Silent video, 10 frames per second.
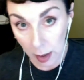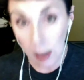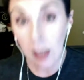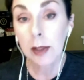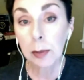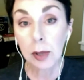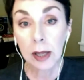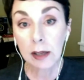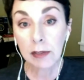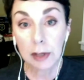The playing
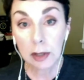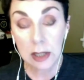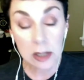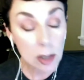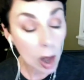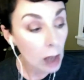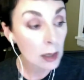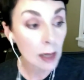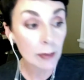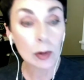field is not
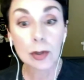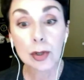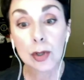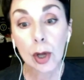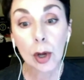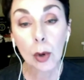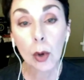level. So